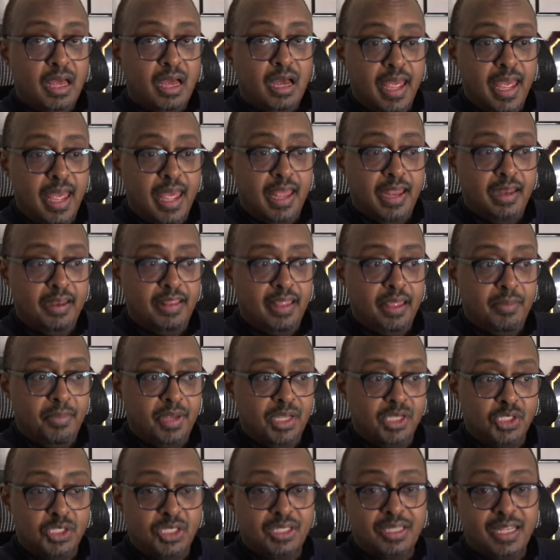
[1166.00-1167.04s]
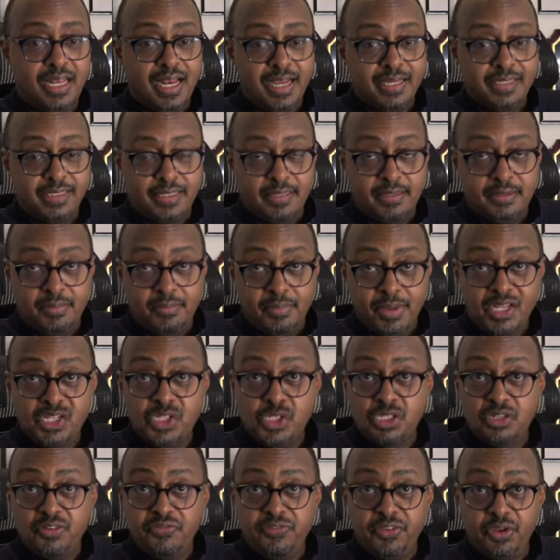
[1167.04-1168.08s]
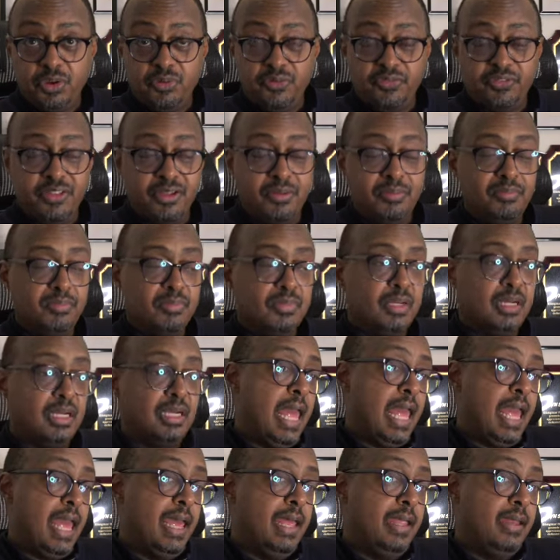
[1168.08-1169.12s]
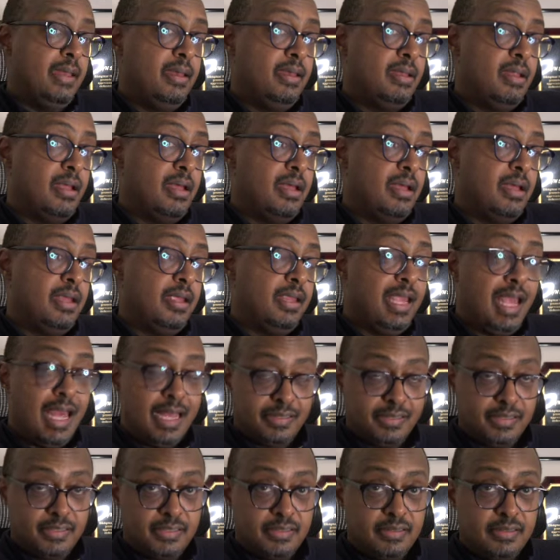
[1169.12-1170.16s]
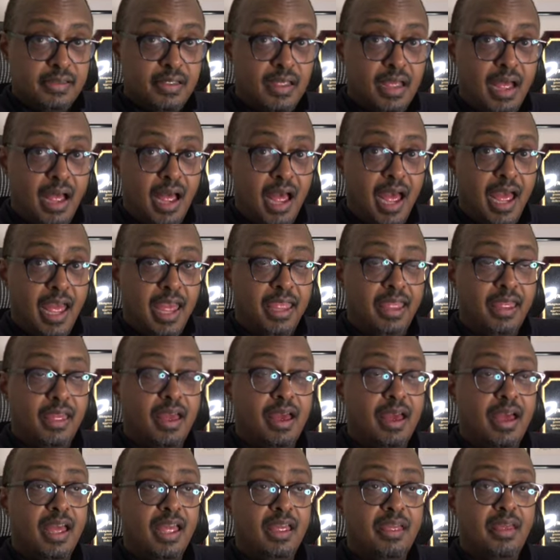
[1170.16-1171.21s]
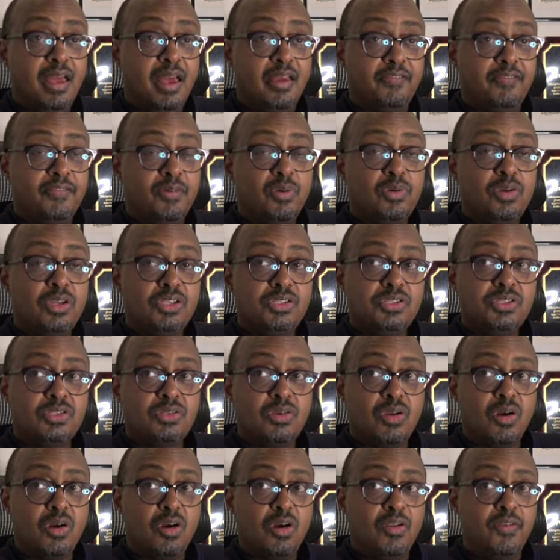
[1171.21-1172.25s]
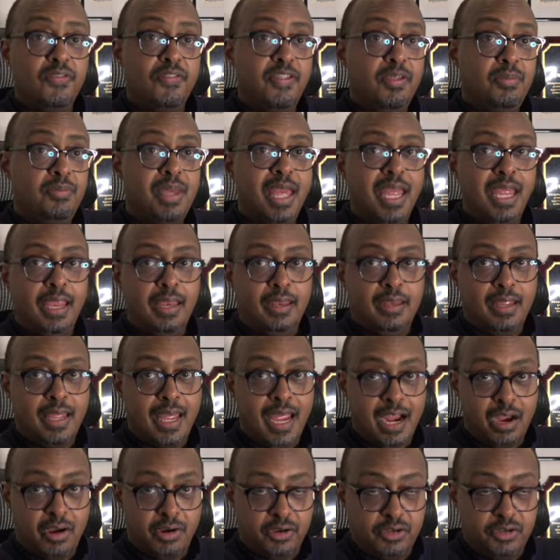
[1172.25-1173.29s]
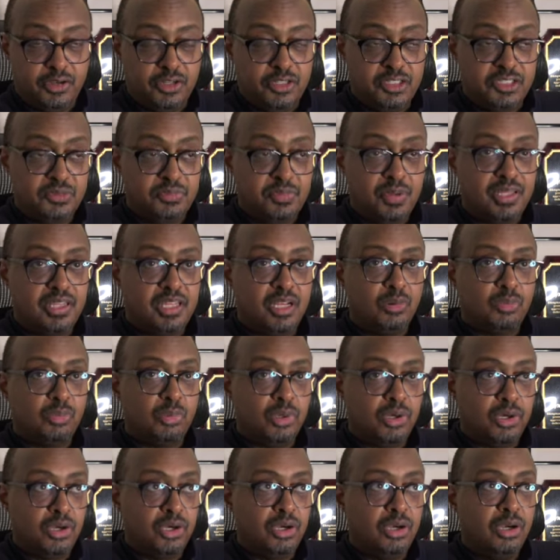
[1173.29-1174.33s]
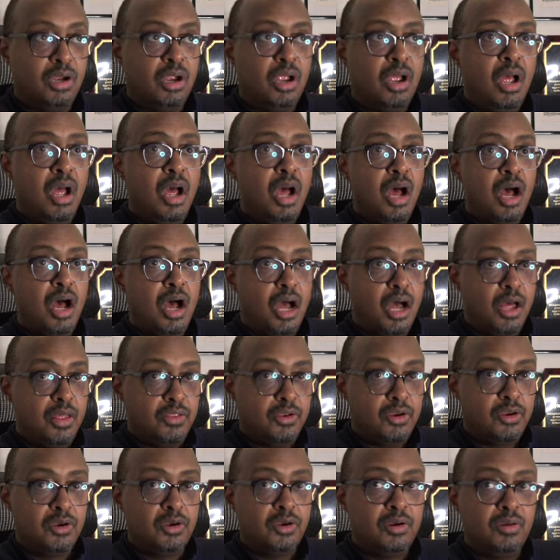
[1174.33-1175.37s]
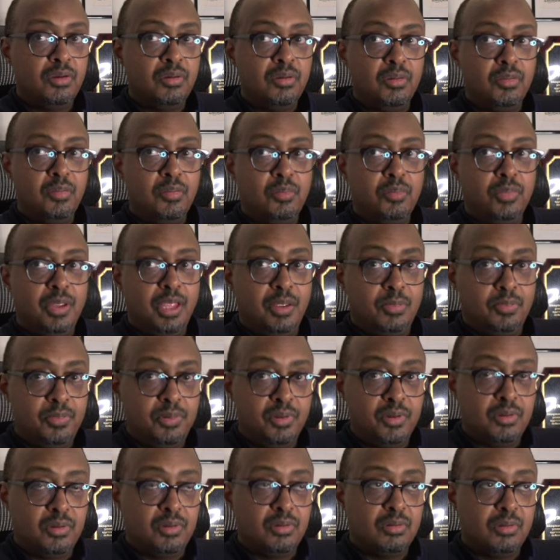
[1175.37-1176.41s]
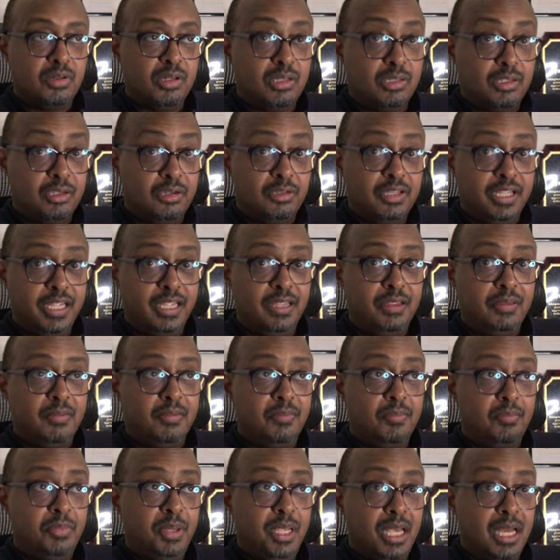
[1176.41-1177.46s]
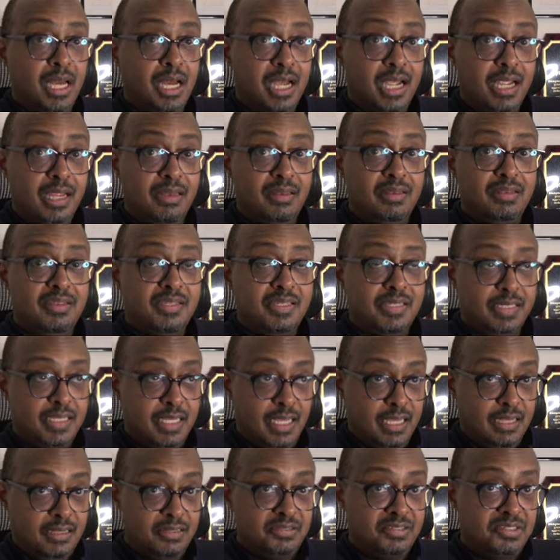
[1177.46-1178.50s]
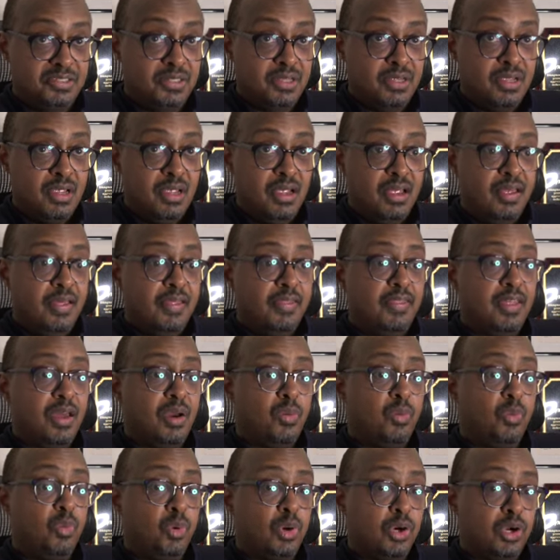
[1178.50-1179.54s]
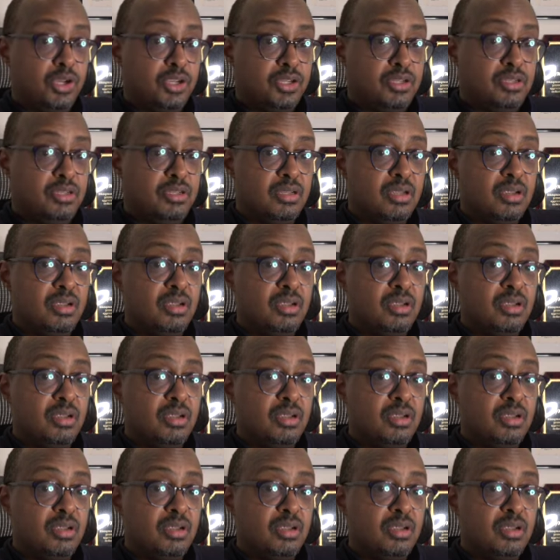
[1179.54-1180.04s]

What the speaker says: and they mentioned that I didn't mention a few of them. And yes, I focused on the main characters, but there were other people clearly behind the scenes that worked